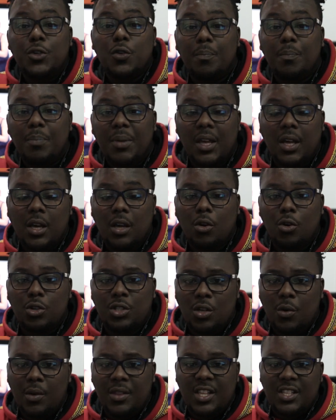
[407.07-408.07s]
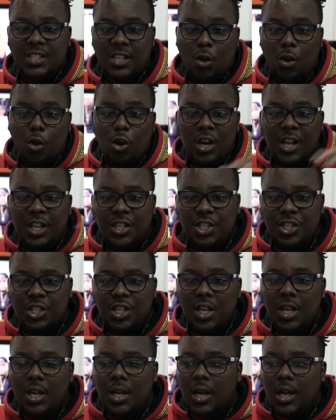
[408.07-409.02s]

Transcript: to pick, because now there's a college,